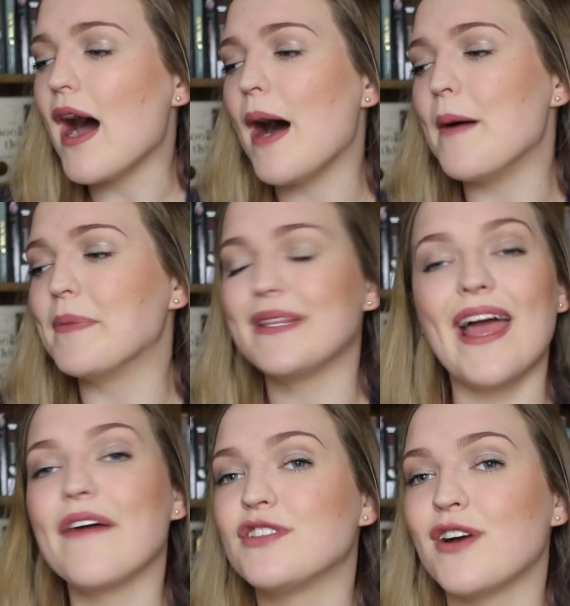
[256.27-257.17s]
but
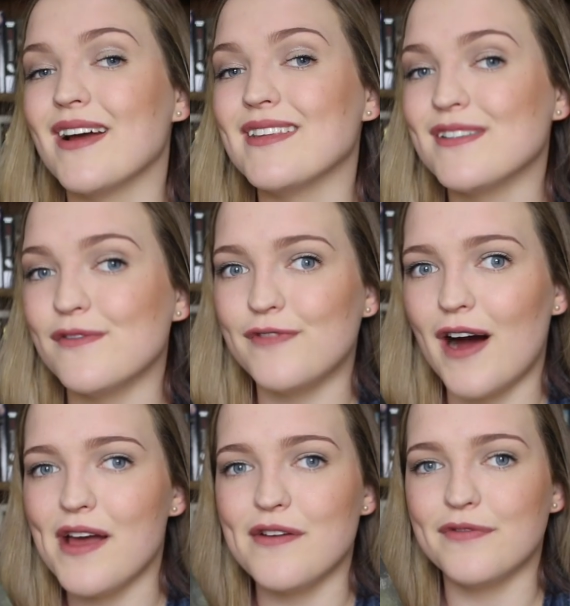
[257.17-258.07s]
they have to try and
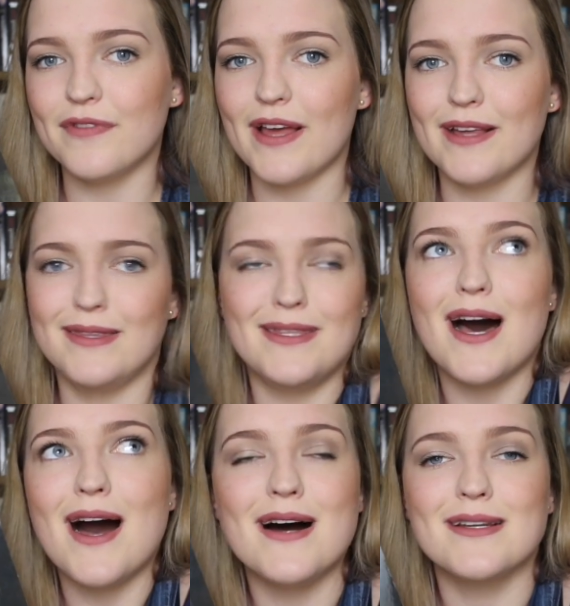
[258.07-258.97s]
survive like
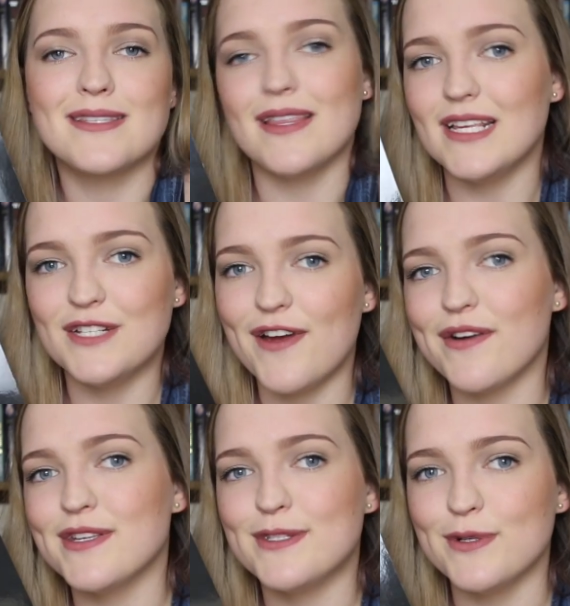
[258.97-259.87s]
the hunt that these
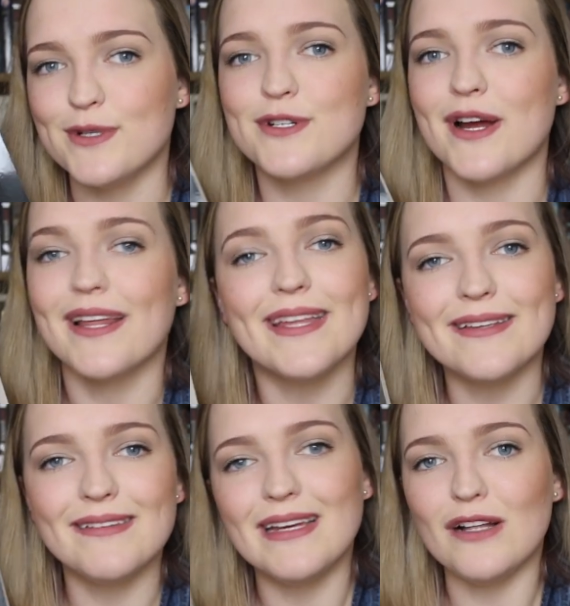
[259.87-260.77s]
fairies do, trying to
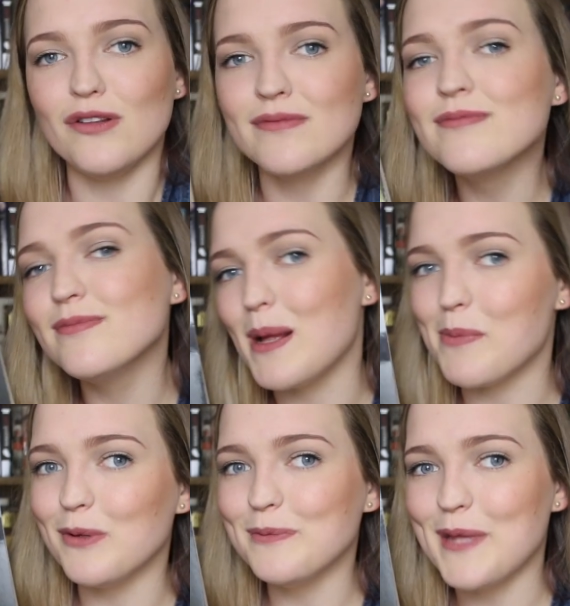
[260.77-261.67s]
kill
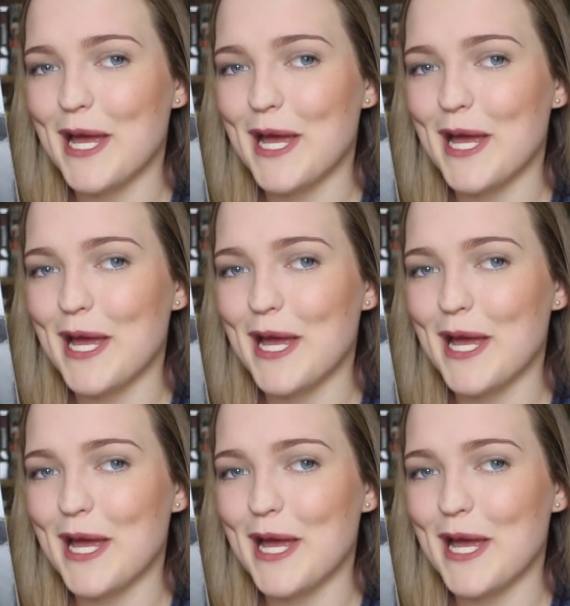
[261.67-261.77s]
people,